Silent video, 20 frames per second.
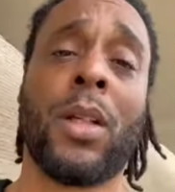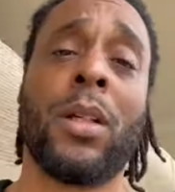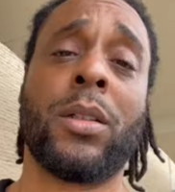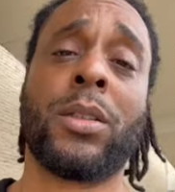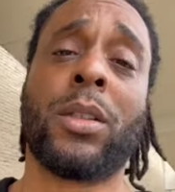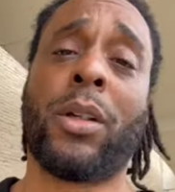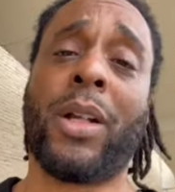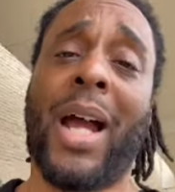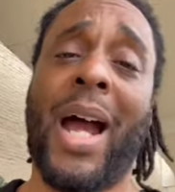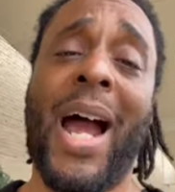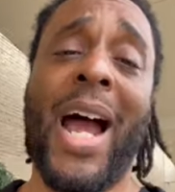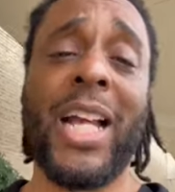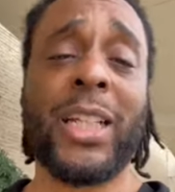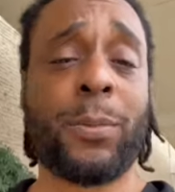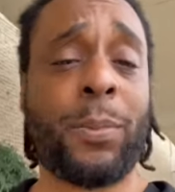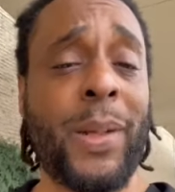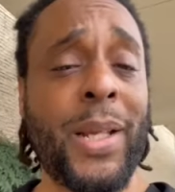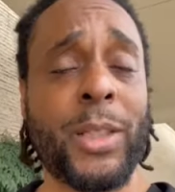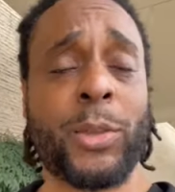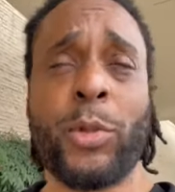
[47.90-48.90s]
So the eyes
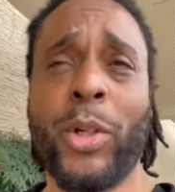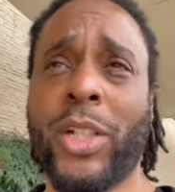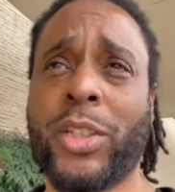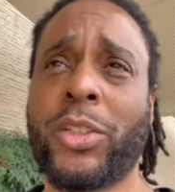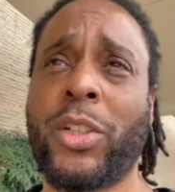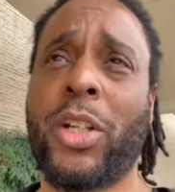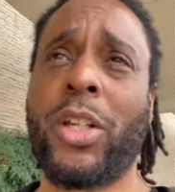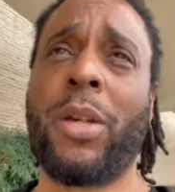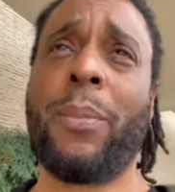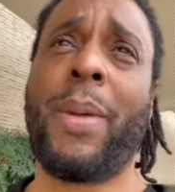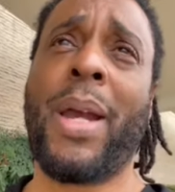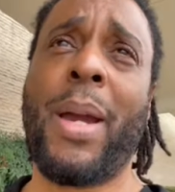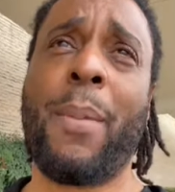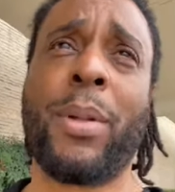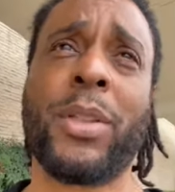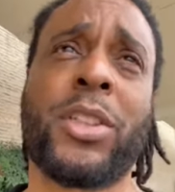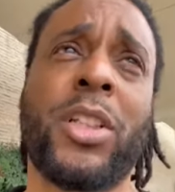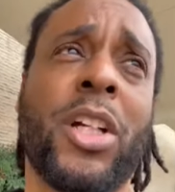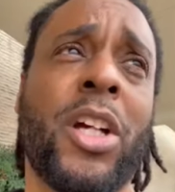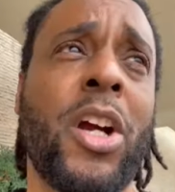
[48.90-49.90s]
play tricks on you, man,
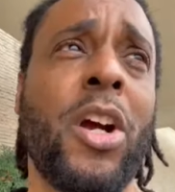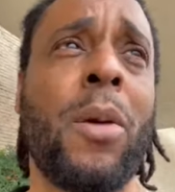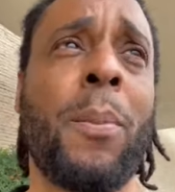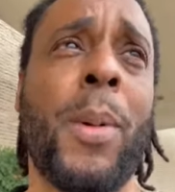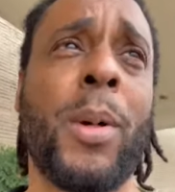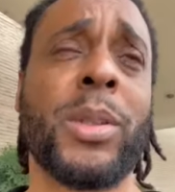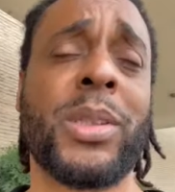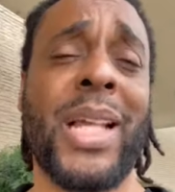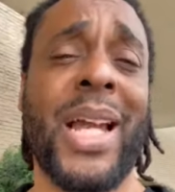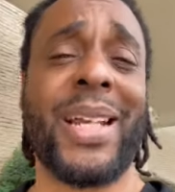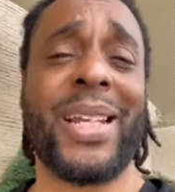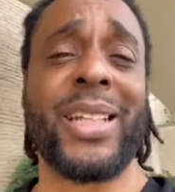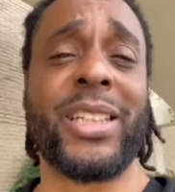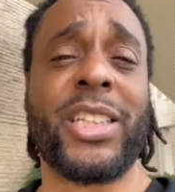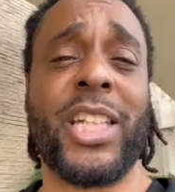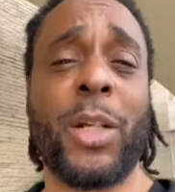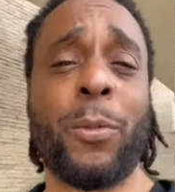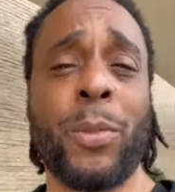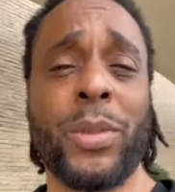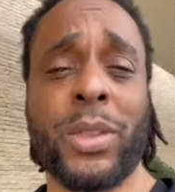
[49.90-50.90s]
but your girl most likely
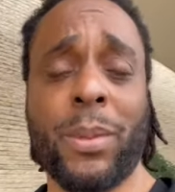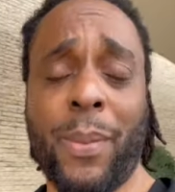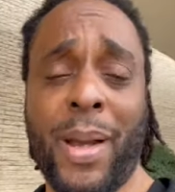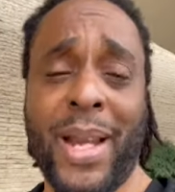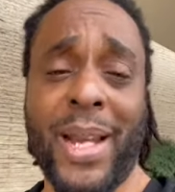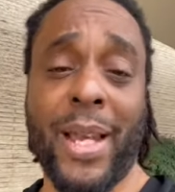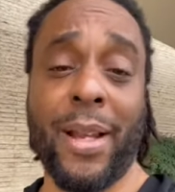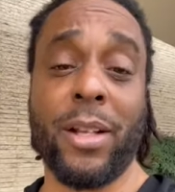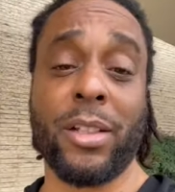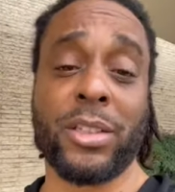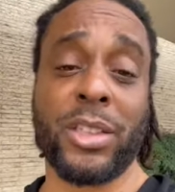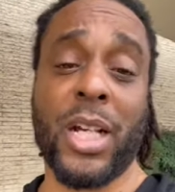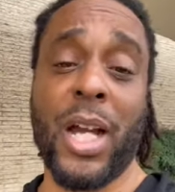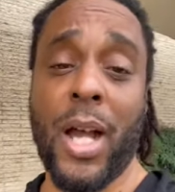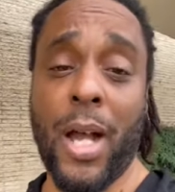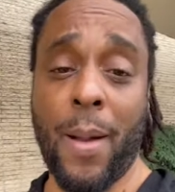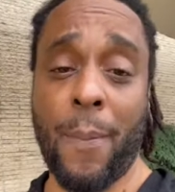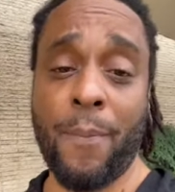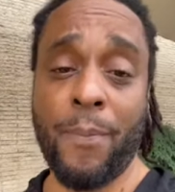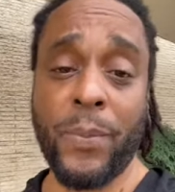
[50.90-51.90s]
cheating with somebody at her
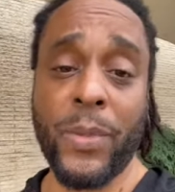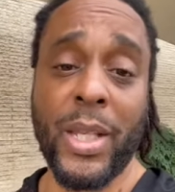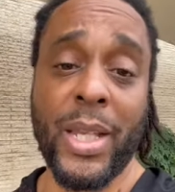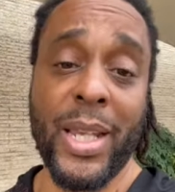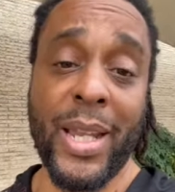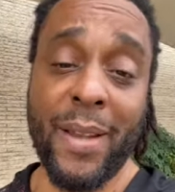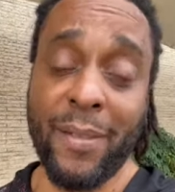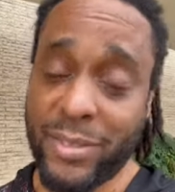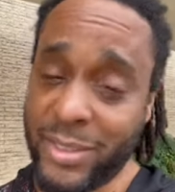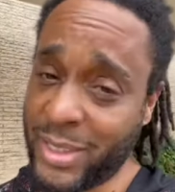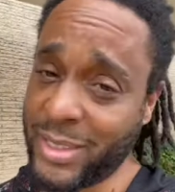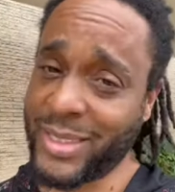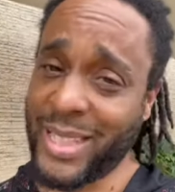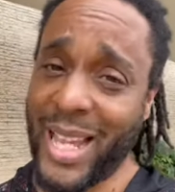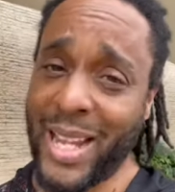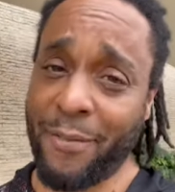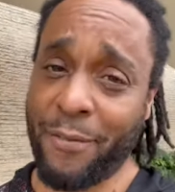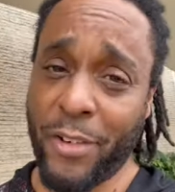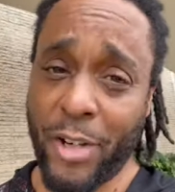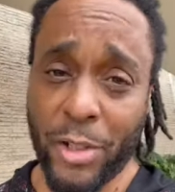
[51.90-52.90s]
job if she's
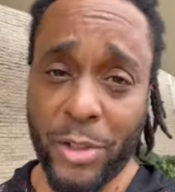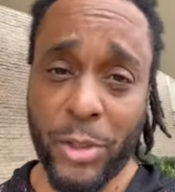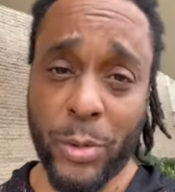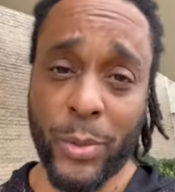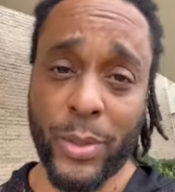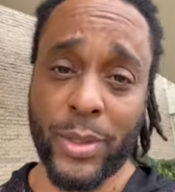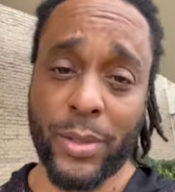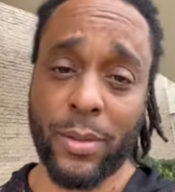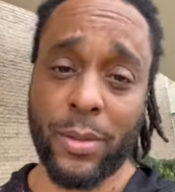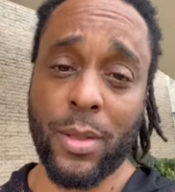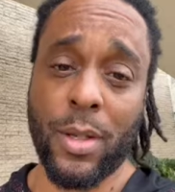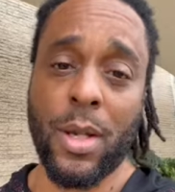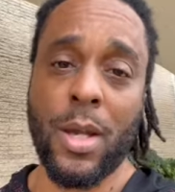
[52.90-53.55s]
not virtuous.